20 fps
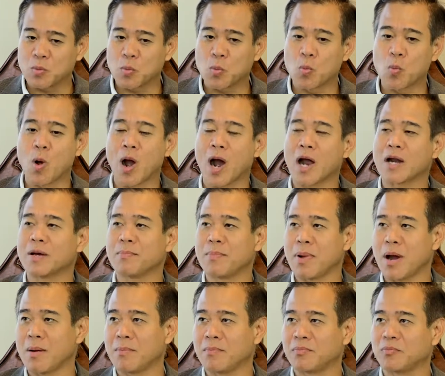water
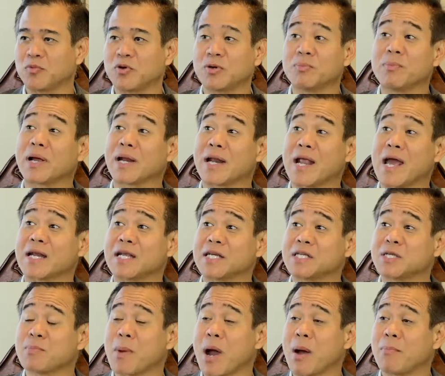pump, or magnetic
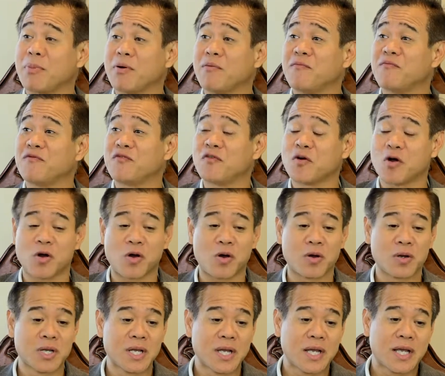spa pump
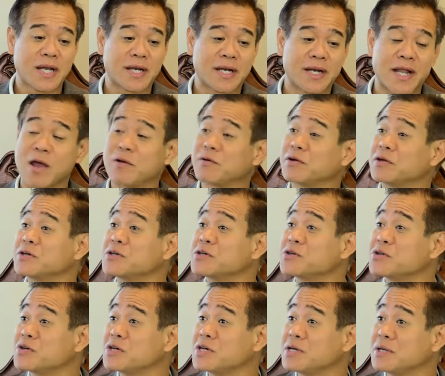for nail
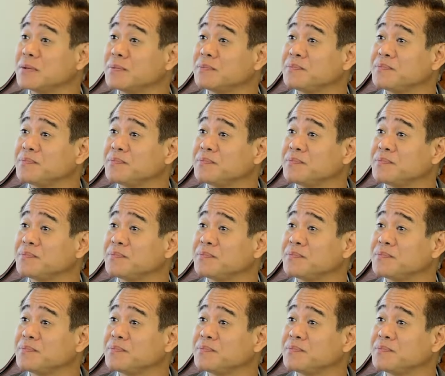industry